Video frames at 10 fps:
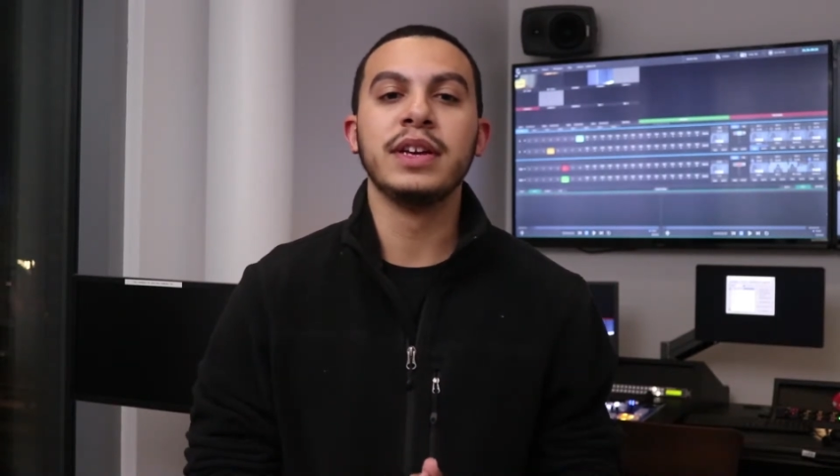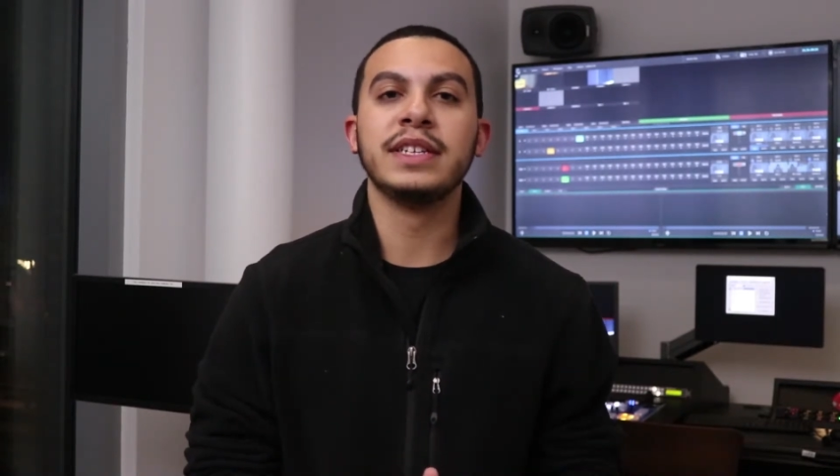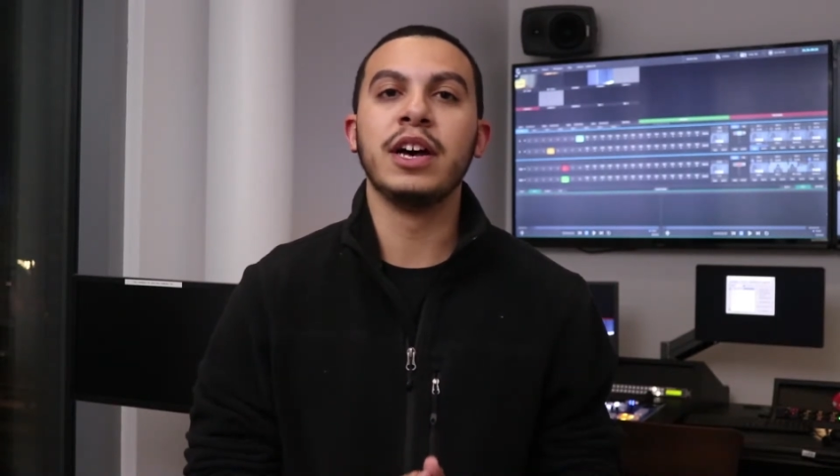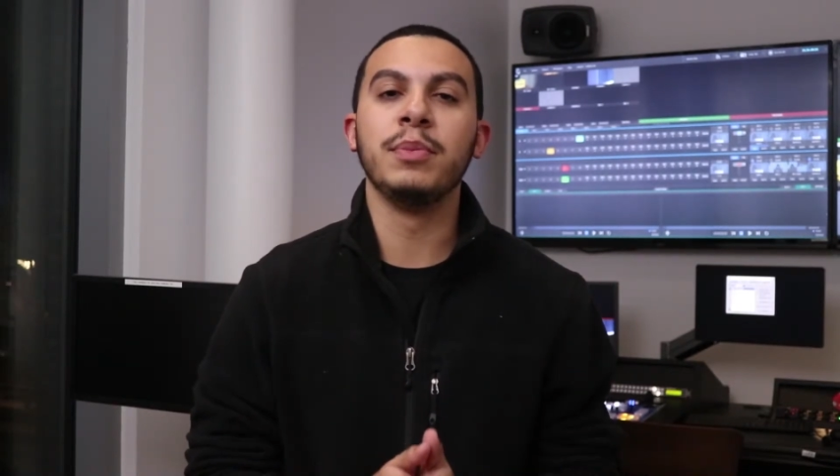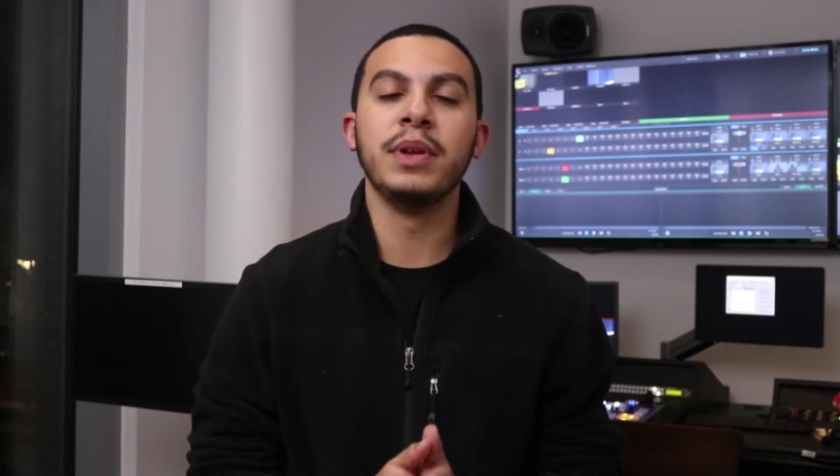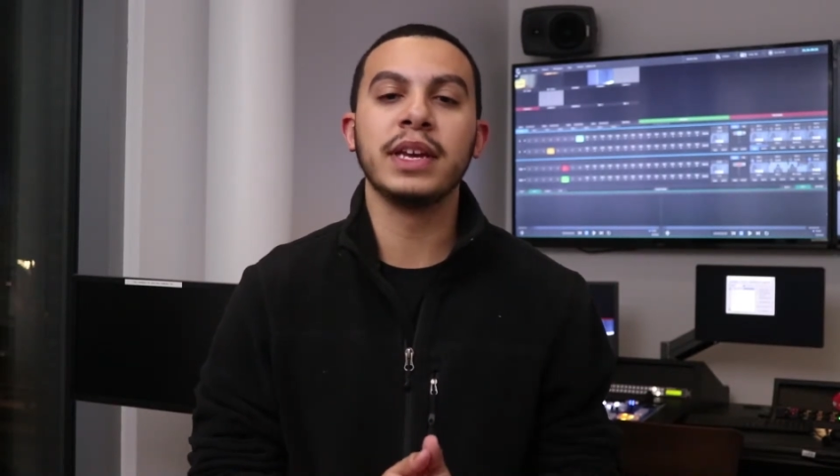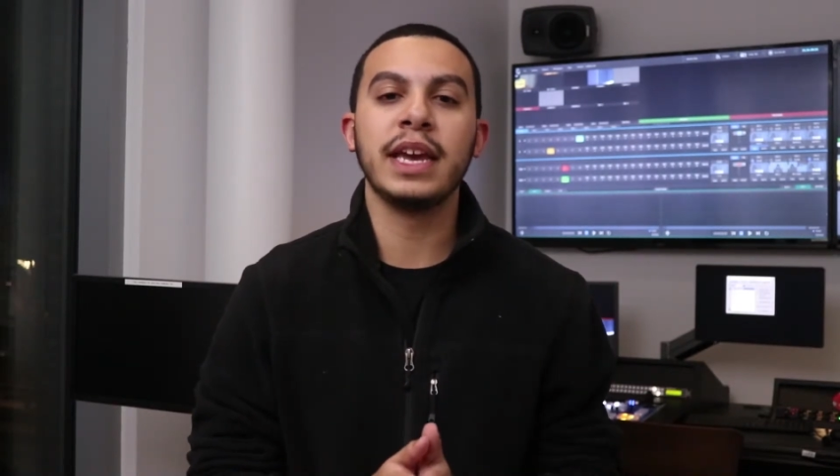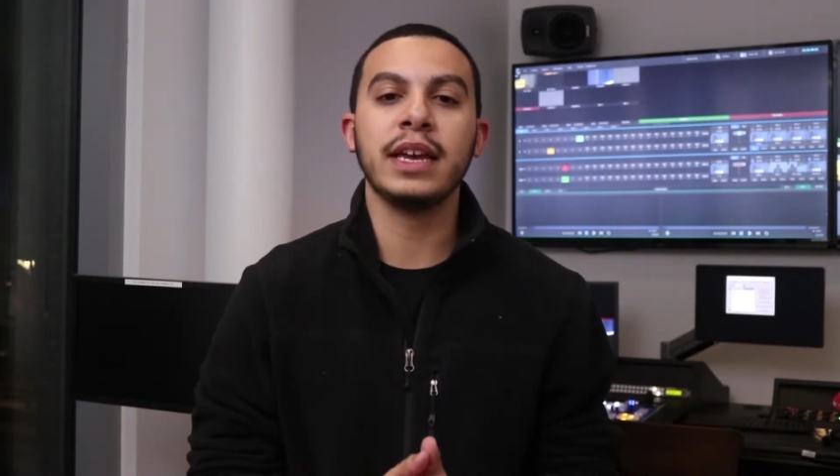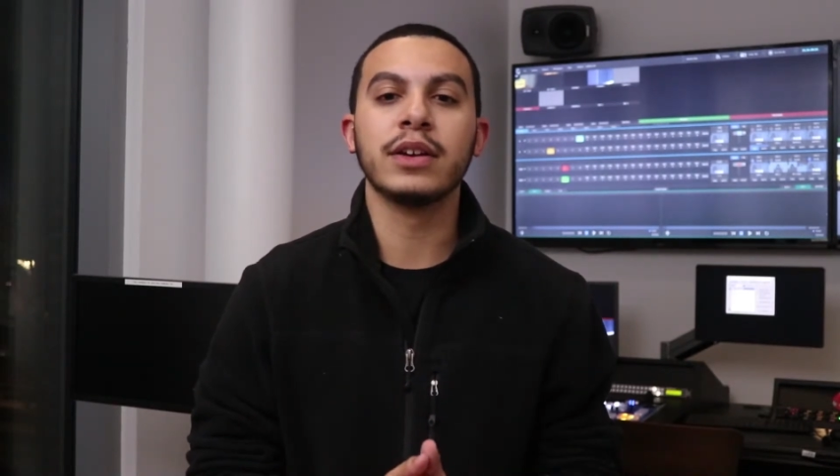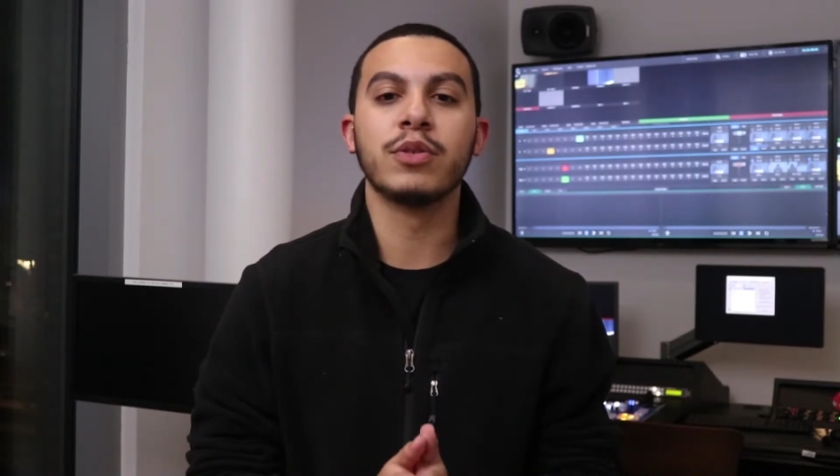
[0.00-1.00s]
to help
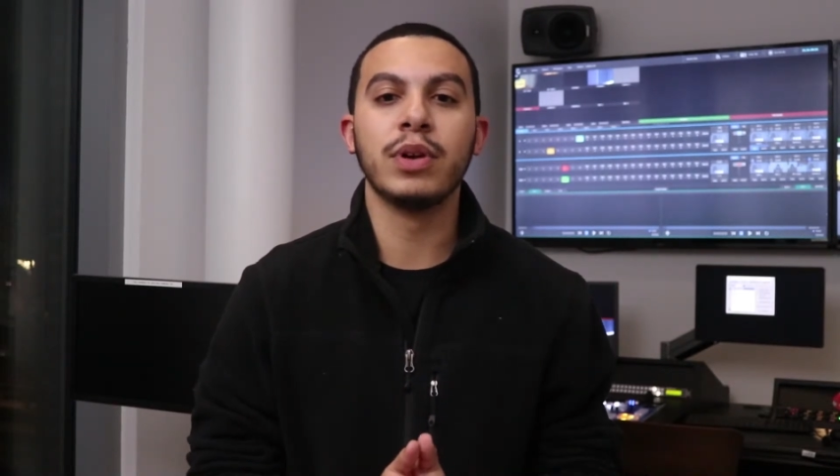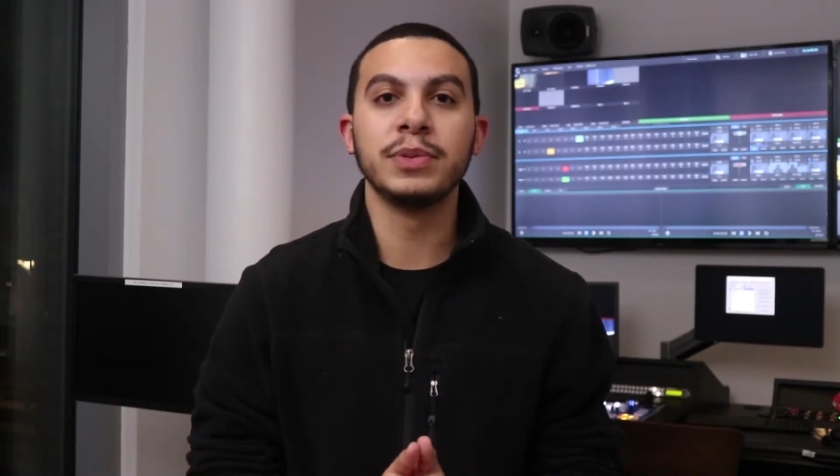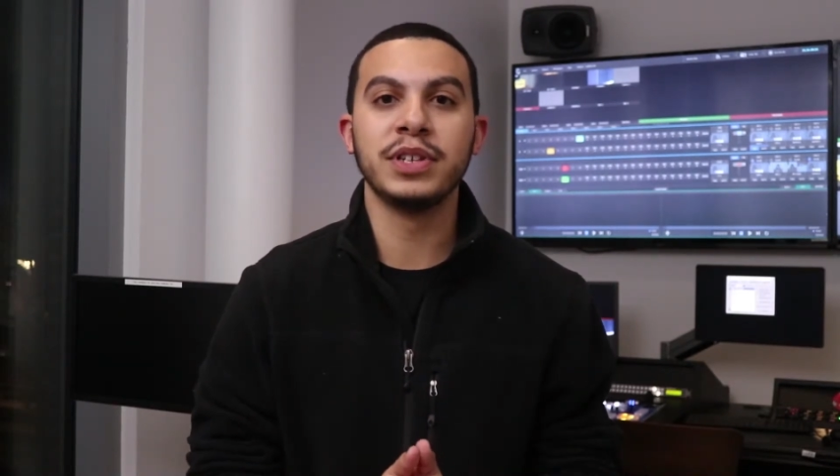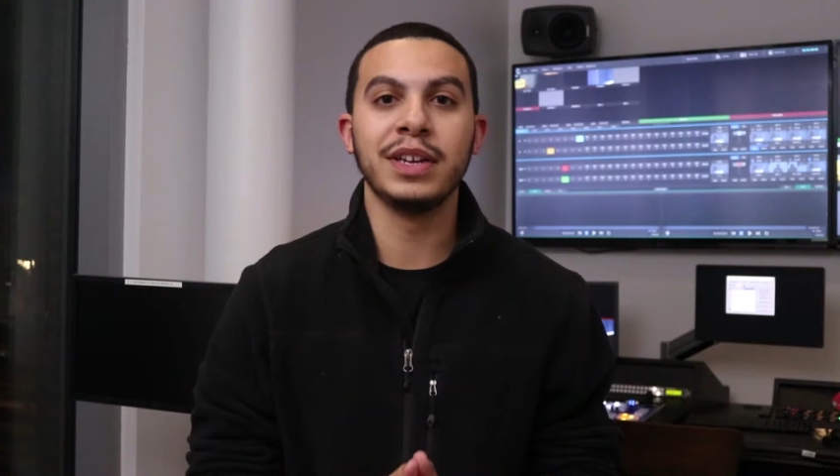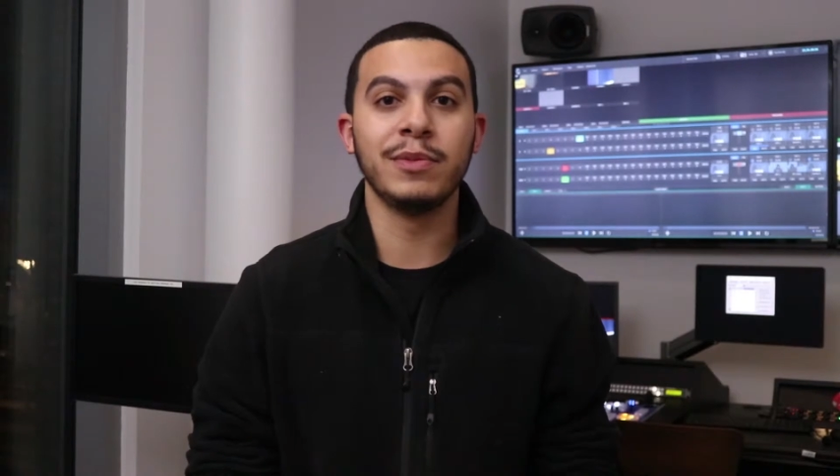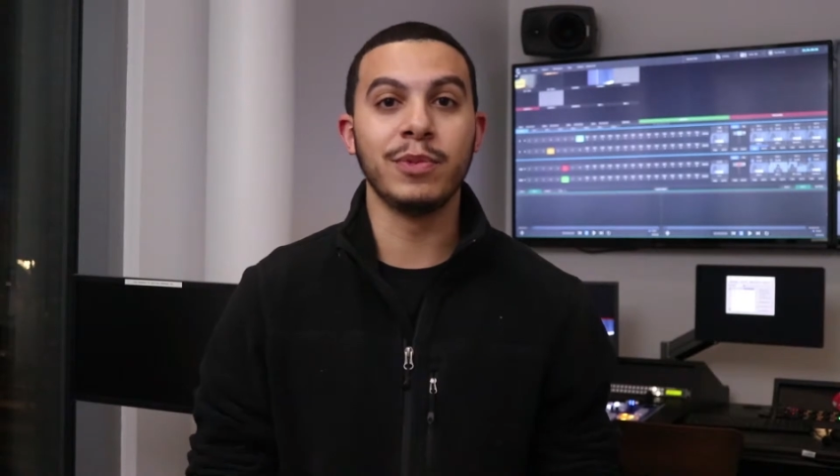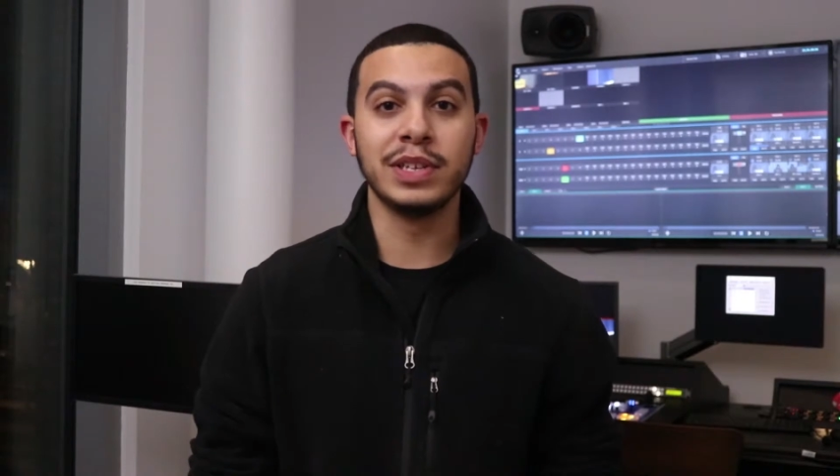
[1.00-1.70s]
mitigate corruption and